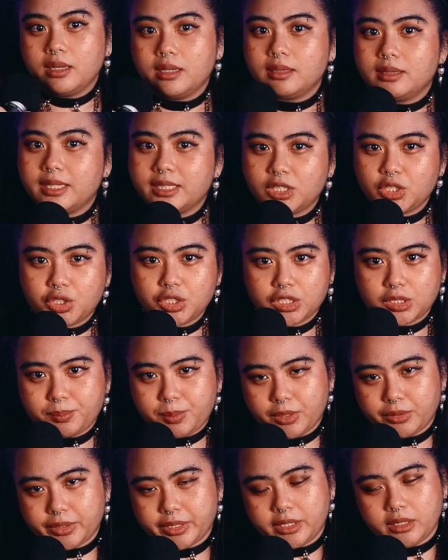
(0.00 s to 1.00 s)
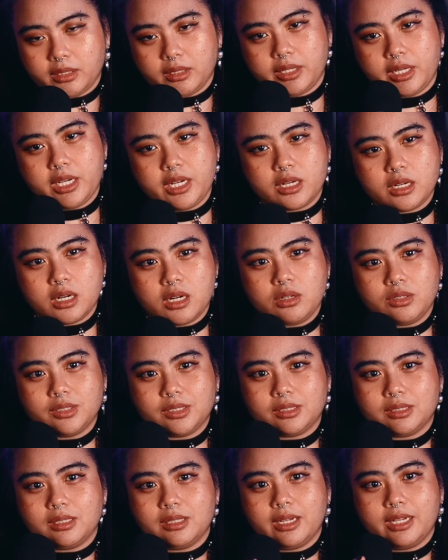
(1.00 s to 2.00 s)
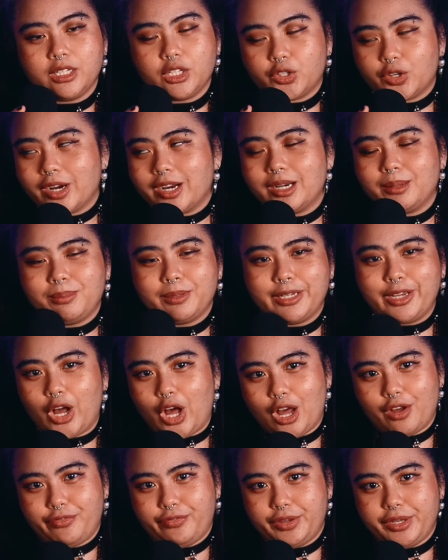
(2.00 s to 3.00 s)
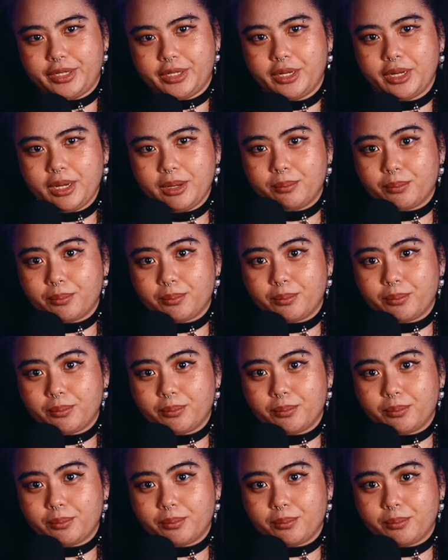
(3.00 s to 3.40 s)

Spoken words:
Let's just be real. Heroes incredibly often